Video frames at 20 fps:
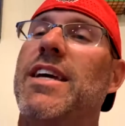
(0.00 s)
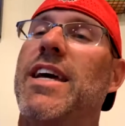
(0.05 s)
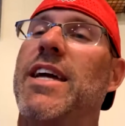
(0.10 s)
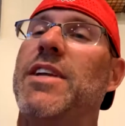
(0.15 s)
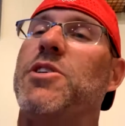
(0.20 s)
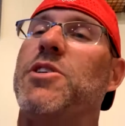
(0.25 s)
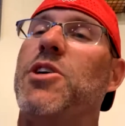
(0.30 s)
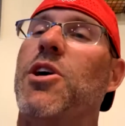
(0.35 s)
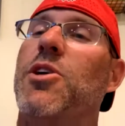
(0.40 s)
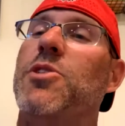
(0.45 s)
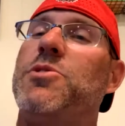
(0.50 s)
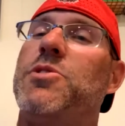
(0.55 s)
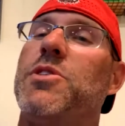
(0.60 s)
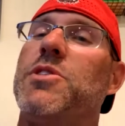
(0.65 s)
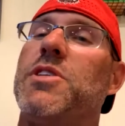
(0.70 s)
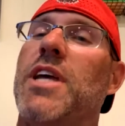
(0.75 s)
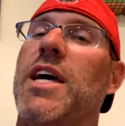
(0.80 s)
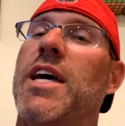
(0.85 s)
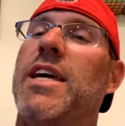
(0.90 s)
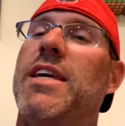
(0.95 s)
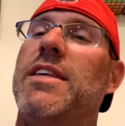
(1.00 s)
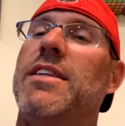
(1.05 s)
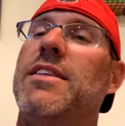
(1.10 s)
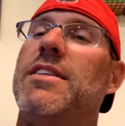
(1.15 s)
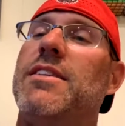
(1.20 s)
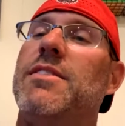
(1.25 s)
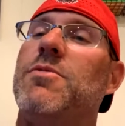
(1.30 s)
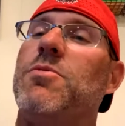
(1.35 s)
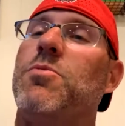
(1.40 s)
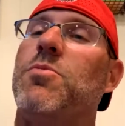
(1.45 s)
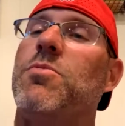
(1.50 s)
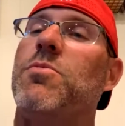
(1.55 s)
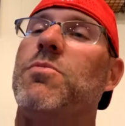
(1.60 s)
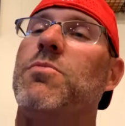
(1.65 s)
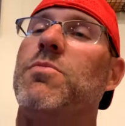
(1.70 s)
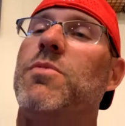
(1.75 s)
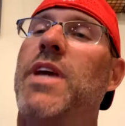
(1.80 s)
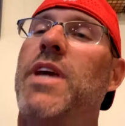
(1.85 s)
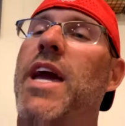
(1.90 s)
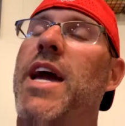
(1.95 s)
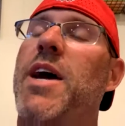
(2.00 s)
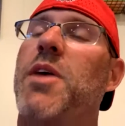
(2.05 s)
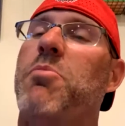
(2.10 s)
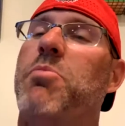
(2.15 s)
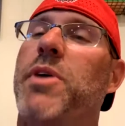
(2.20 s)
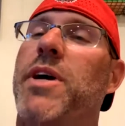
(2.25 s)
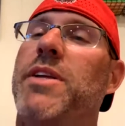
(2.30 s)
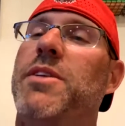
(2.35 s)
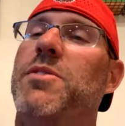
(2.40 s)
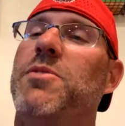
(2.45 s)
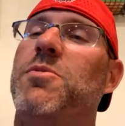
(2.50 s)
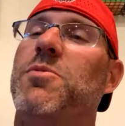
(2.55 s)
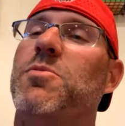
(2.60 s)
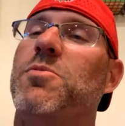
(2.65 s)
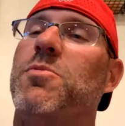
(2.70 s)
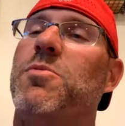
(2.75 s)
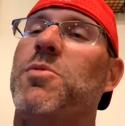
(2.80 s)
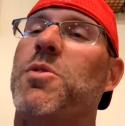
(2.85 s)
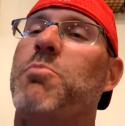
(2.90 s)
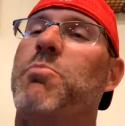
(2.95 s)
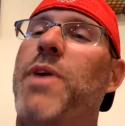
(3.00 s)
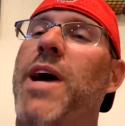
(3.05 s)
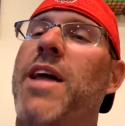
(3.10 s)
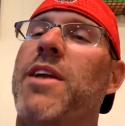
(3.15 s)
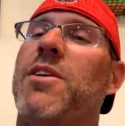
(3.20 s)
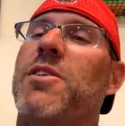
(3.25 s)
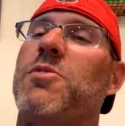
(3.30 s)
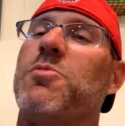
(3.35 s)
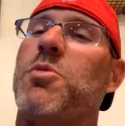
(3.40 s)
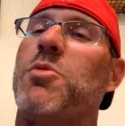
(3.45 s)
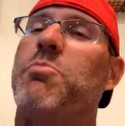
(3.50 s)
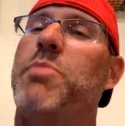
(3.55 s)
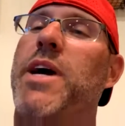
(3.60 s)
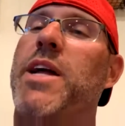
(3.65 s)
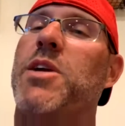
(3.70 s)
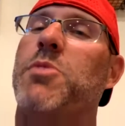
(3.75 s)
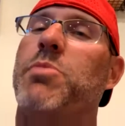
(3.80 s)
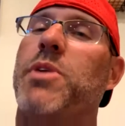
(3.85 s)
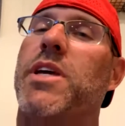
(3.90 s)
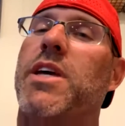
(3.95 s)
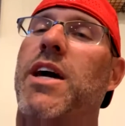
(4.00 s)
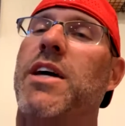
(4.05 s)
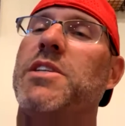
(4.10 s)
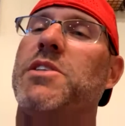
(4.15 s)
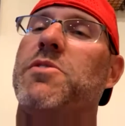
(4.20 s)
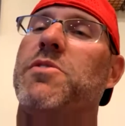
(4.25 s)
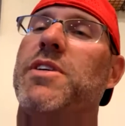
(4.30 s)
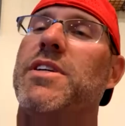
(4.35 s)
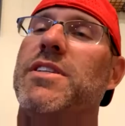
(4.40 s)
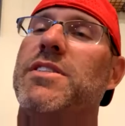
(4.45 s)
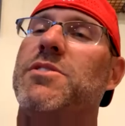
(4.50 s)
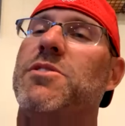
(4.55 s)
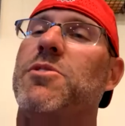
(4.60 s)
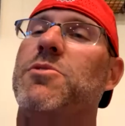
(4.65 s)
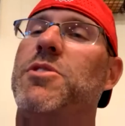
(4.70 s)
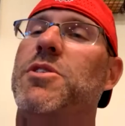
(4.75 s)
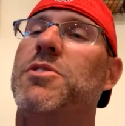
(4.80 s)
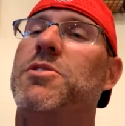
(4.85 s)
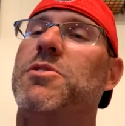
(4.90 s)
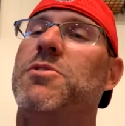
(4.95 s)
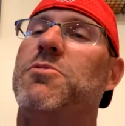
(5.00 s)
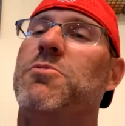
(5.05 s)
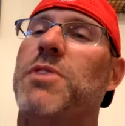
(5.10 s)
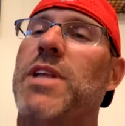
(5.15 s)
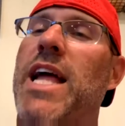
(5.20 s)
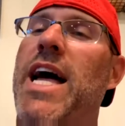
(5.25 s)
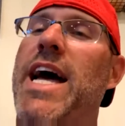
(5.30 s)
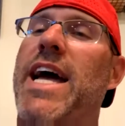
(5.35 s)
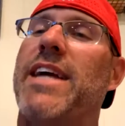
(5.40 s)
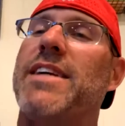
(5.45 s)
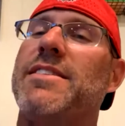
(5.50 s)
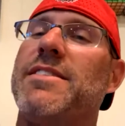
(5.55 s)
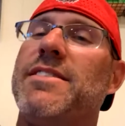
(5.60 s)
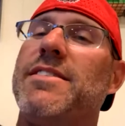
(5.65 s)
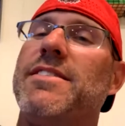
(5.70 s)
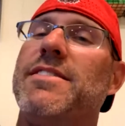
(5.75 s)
and coach is like, yeah, but we're better. We're better because of it. So just relax.